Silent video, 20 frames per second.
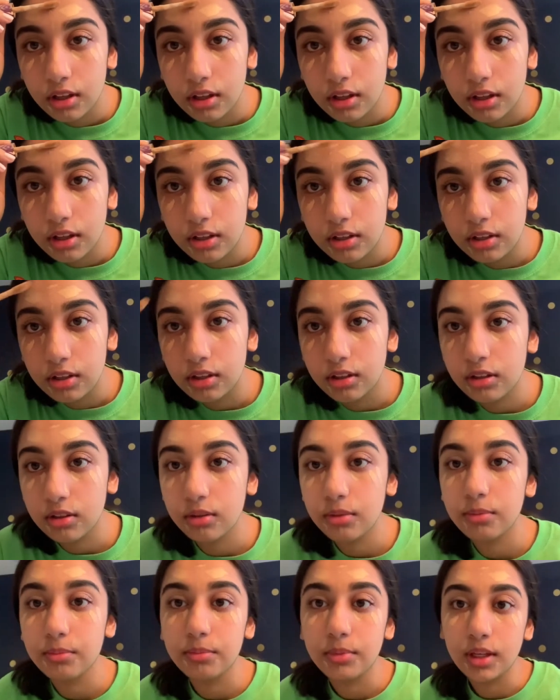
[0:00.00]
any other
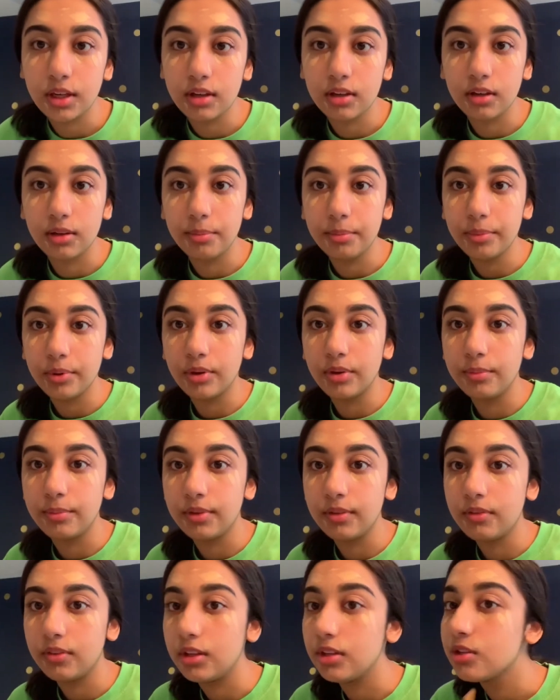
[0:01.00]
makeup on my
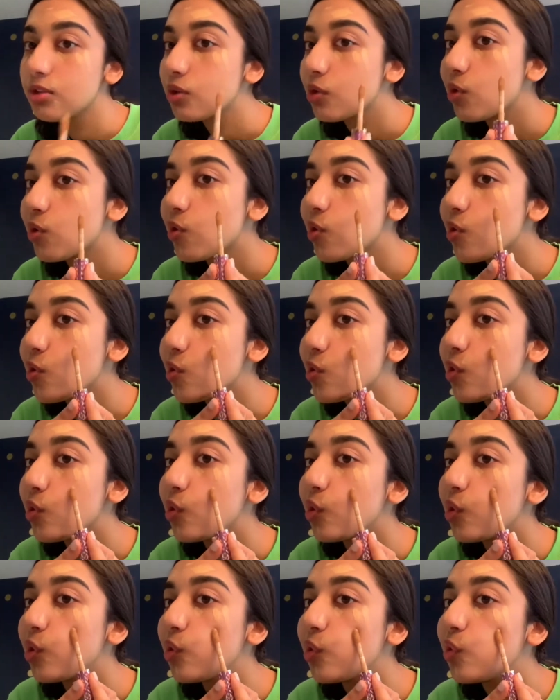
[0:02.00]
face other
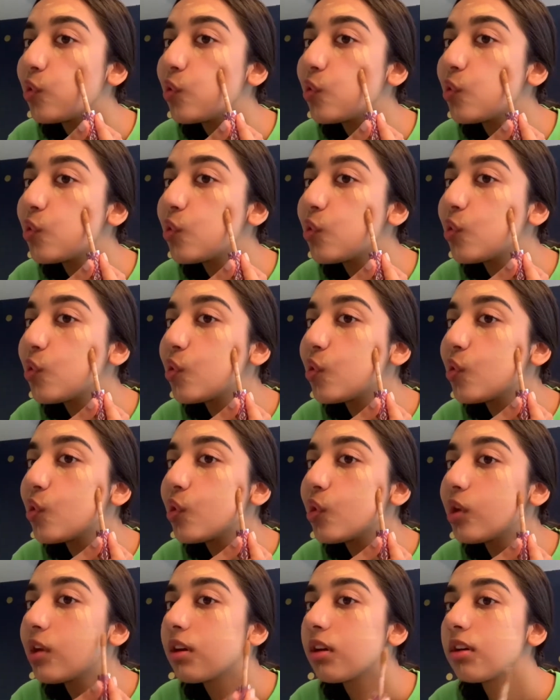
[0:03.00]
than
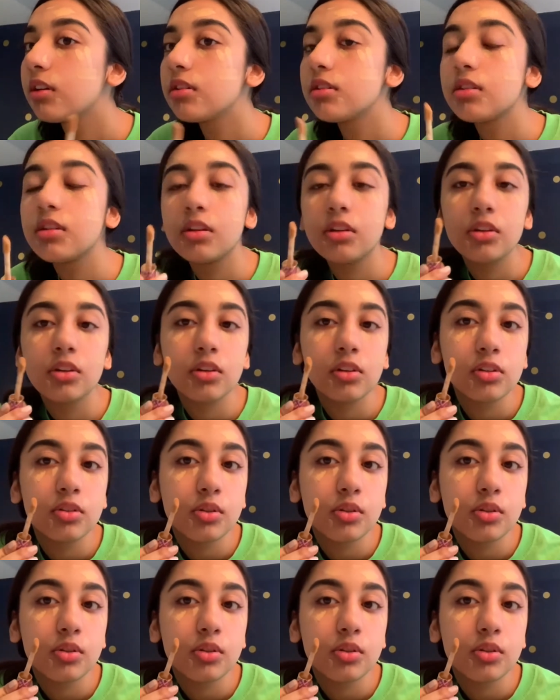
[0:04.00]
concealer.